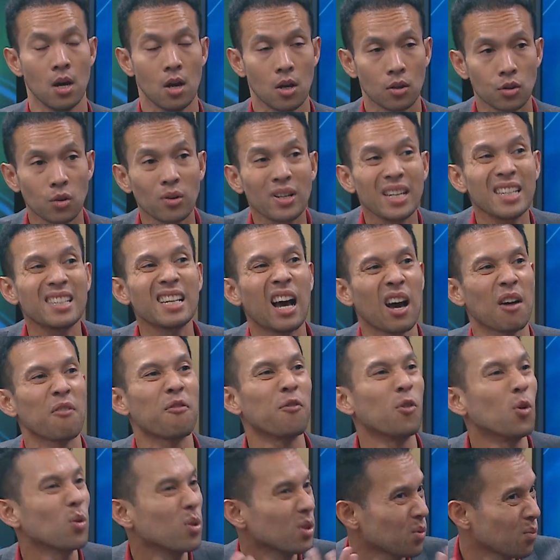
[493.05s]
So these are our
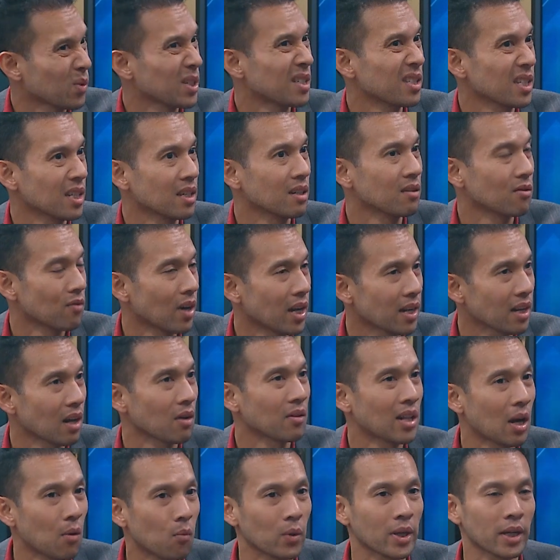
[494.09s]
focus we see right now
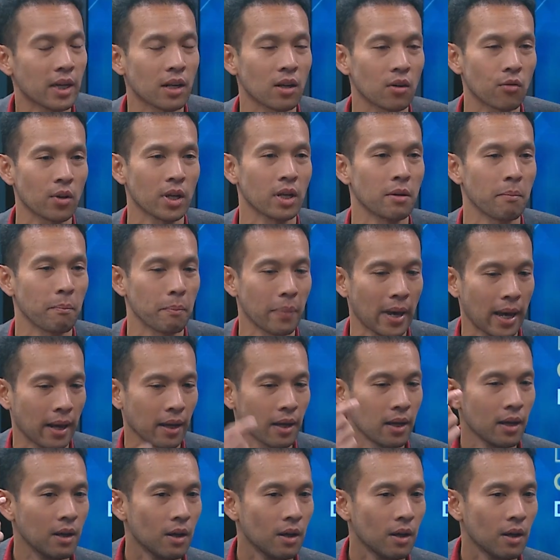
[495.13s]
that we can create an impact.